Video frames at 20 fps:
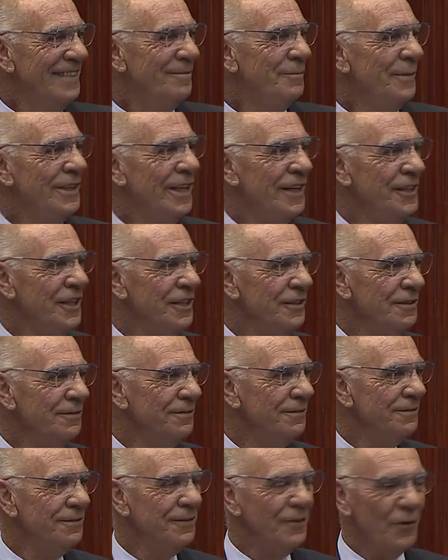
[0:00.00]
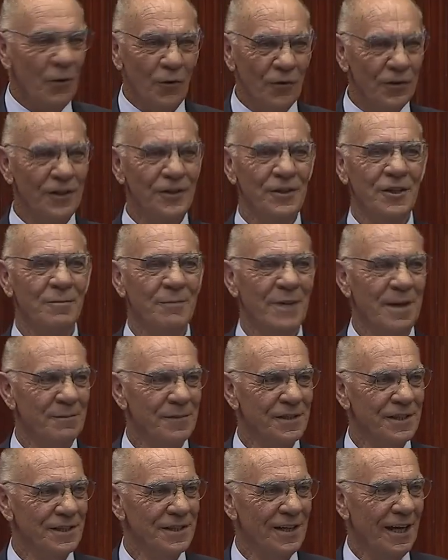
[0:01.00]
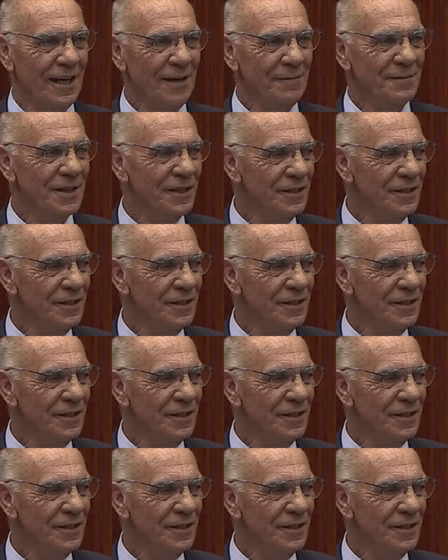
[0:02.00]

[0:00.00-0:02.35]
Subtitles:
But they knew all the new members' names.